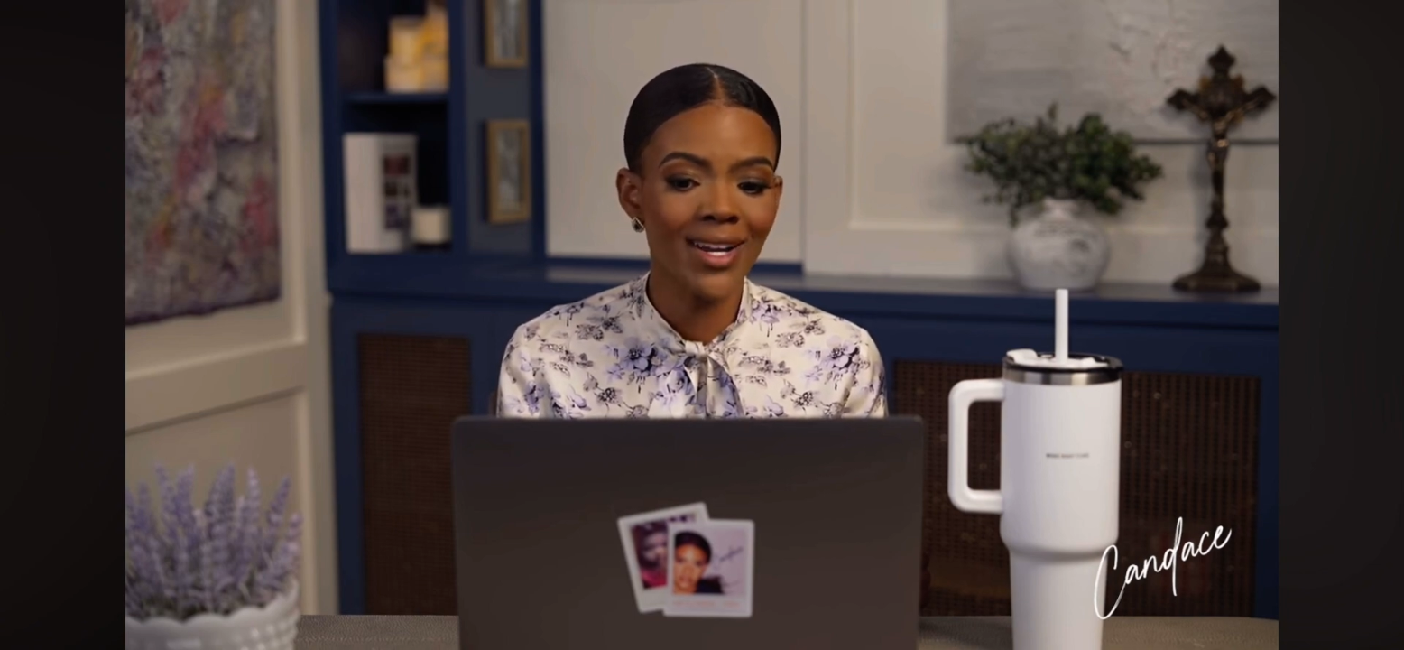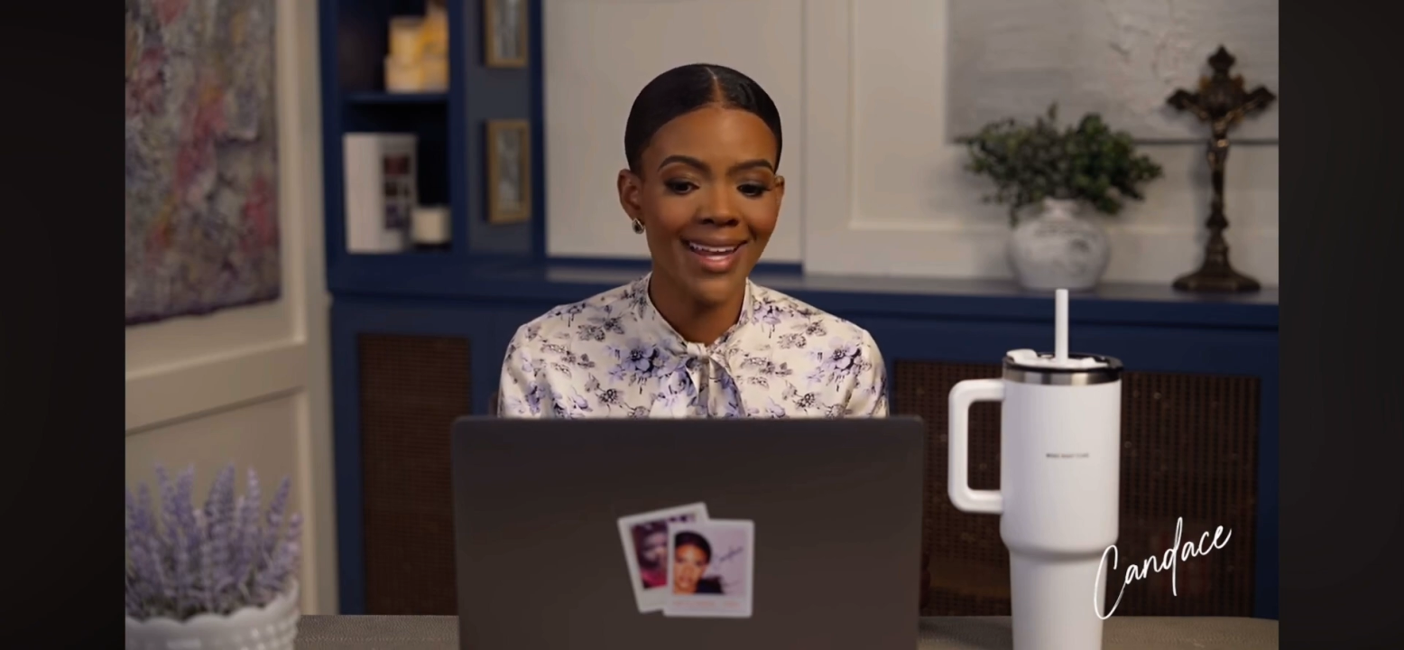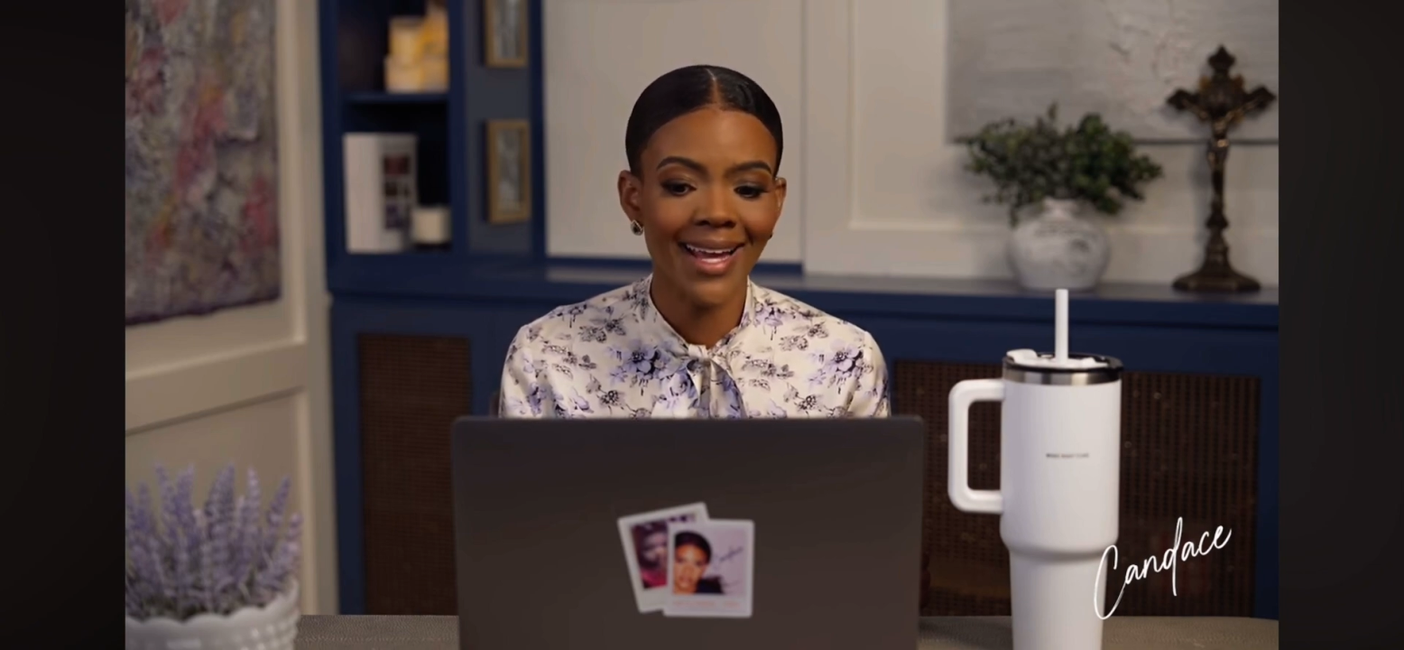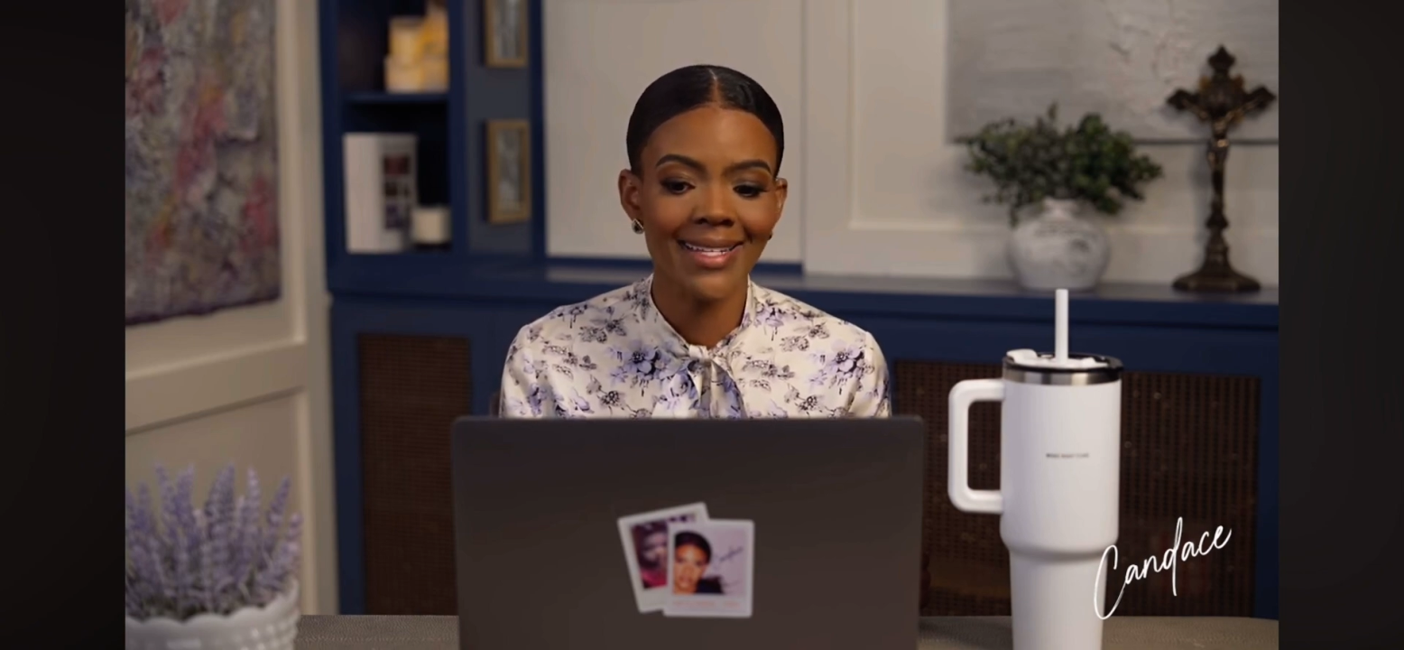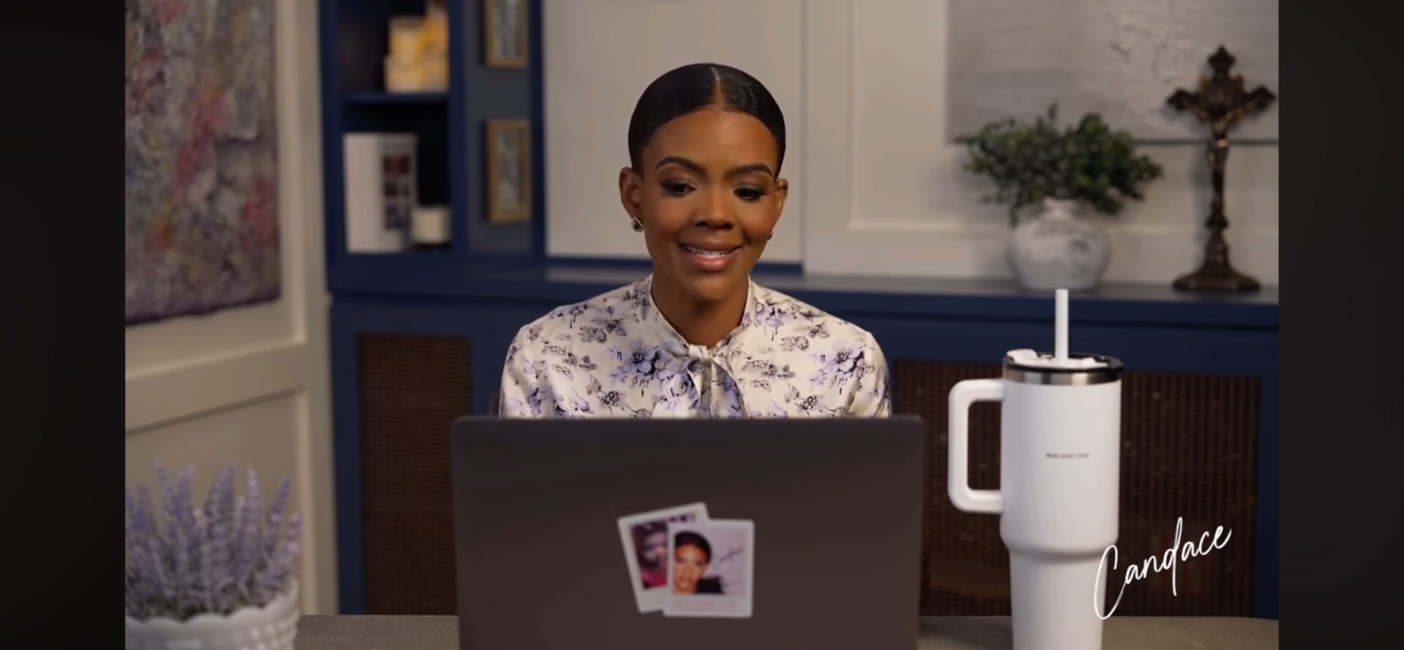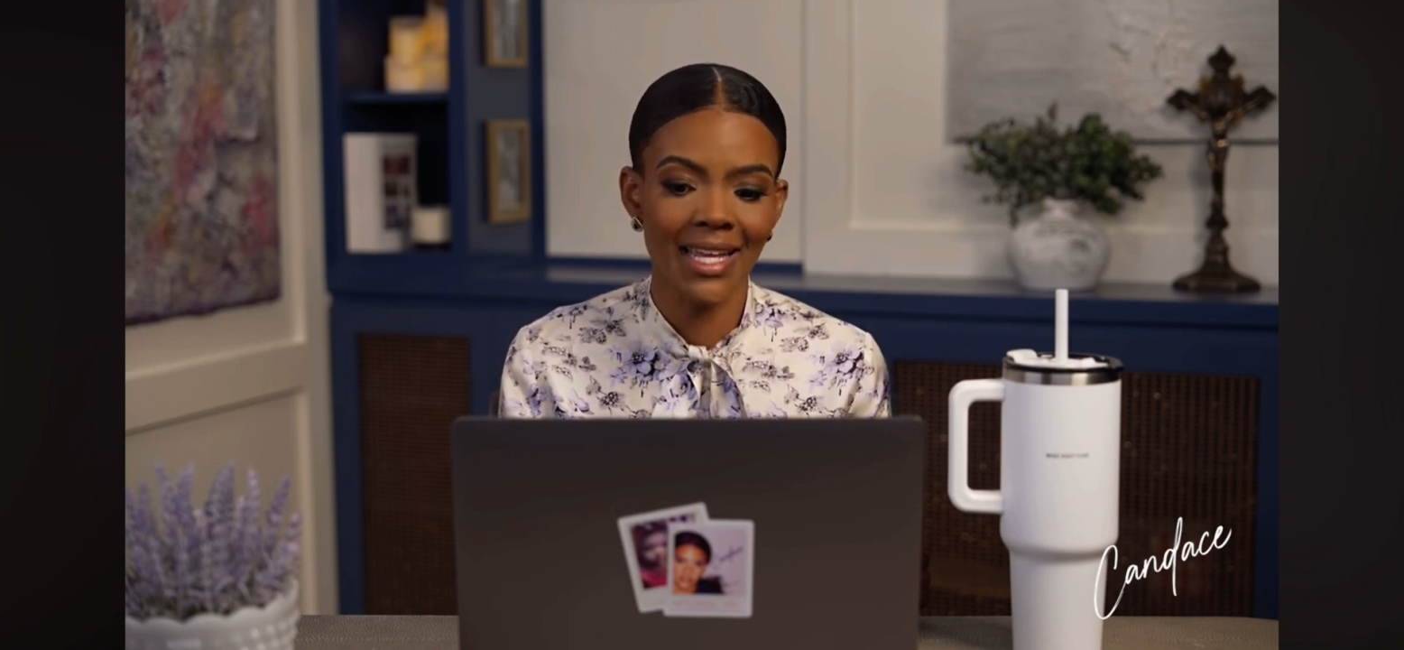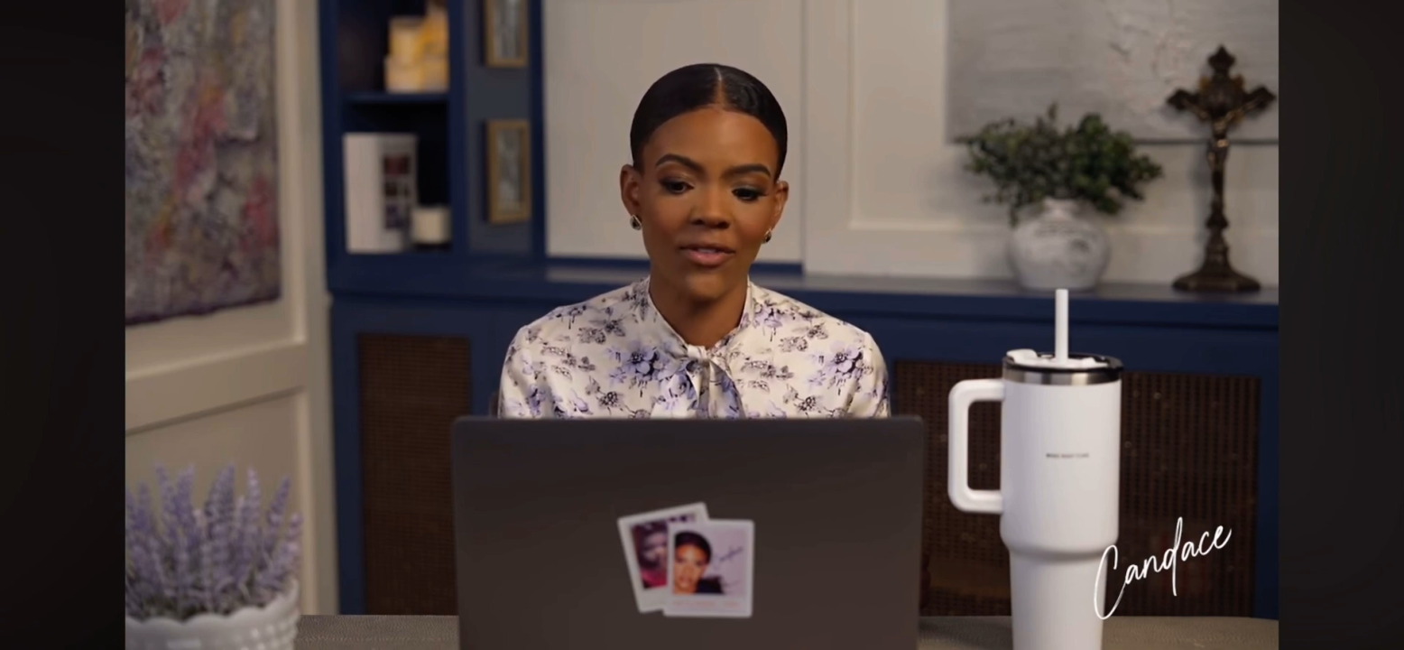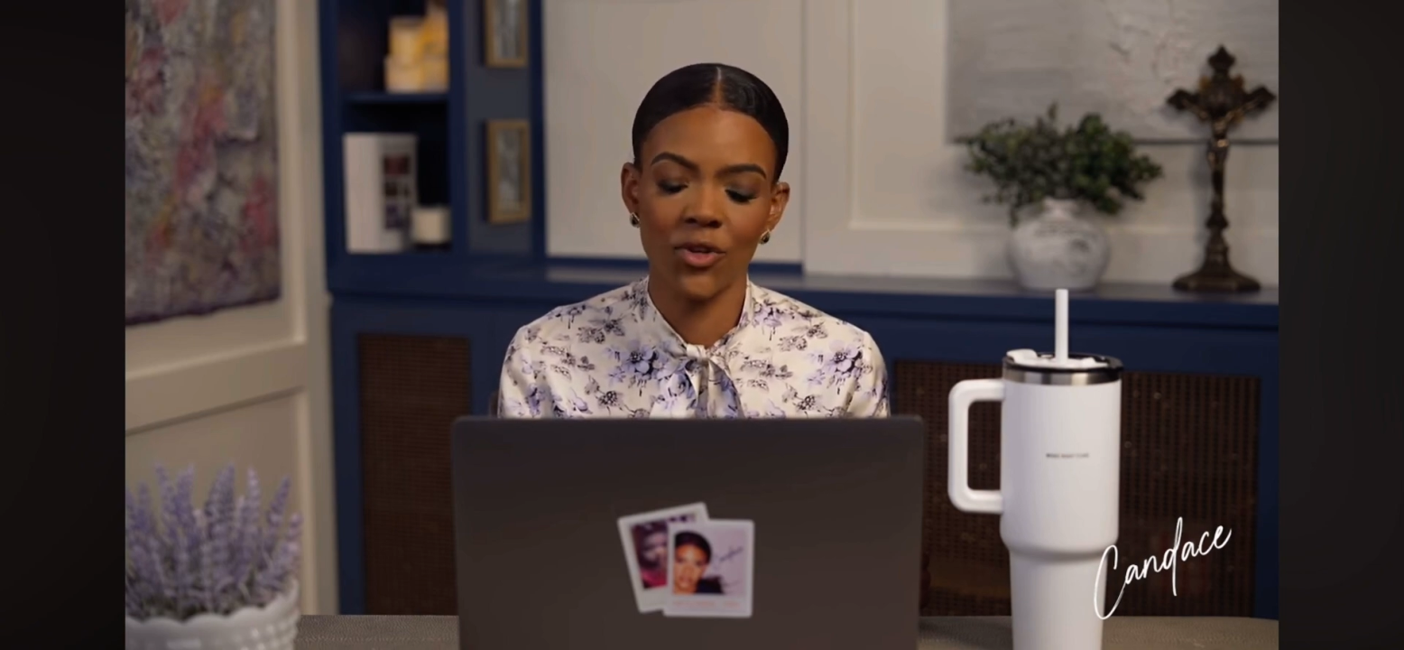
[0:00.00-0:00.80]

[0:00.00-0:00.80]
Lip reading: 19,